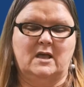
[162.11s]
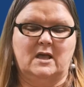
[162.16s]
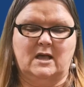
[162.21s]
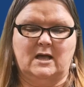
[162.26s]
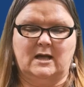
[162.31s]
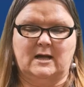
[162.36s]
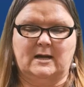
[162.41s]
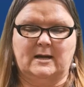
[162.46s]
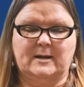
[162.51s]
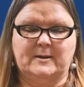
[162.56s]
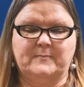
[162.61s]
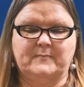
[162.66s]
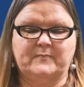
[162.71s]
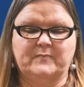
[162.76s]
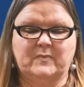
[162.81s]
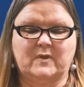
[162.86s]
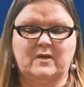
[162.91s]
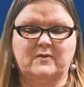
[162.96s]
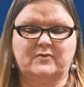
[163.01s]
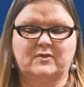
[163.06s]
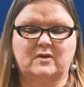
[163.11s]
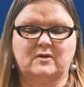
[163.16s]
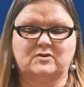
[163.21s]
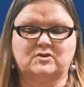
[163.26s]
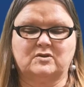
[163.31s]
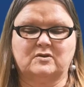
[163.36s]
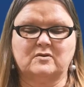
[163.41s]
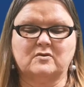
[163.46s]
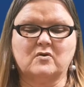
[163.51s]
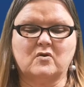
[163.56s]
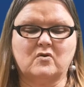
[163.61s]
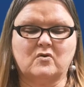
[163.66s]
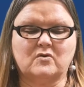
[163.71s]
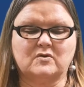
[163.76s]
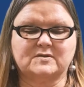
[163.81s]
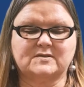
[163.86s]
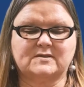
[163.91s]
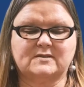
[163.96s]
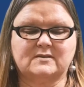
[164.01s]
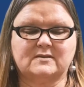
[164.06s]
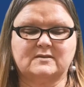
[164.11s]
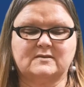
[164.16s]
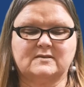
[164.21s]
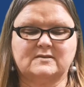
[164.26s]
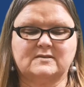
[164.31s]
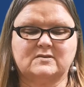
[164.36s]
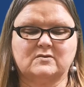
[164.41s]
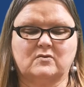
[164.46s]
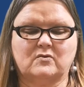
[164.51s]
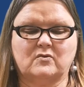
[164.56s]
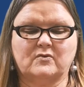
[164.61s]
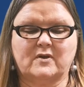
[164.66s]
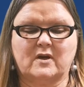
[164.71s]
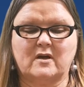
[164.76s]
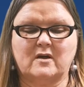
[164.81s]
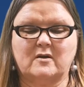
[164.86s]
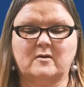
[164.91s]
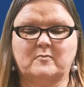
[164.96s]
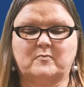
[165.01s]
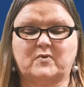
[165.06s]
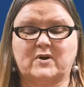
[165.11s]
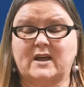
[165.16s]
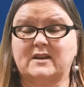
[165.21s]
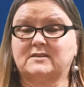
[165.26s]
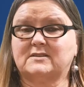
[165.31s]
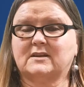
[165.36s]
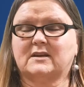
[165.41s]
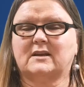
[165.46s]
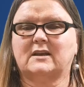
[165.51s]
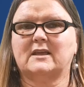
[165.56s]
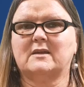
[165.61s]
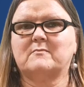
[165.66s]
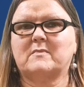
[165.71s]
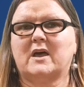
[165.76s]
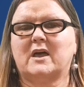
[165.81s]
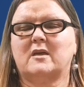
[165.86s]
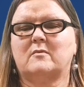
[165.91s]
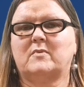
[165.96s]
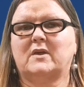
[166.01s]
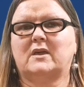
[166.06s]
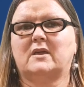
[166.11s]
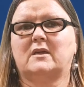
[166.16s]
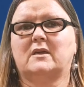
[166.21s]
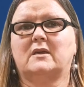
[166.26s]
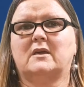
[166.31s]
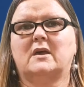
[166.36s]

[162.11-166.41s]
The 2 courses, although practically maybe